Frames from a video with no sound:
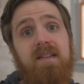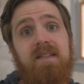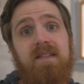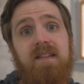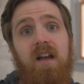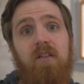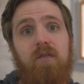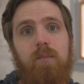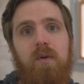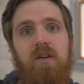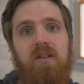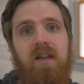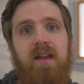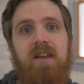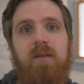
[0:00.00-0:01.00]

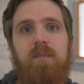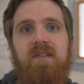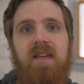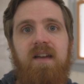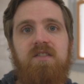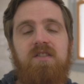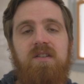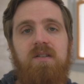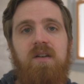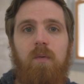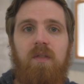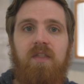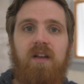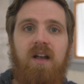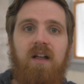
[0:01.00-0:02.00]
self-proclaimed obsession
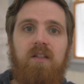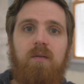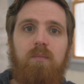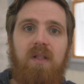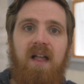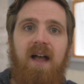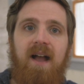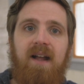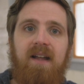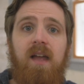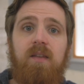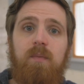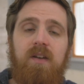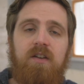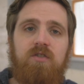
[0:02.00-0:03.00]
with the color black has
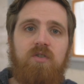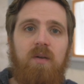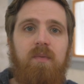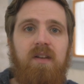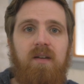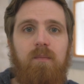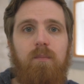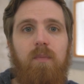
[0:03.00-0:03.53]
been attributed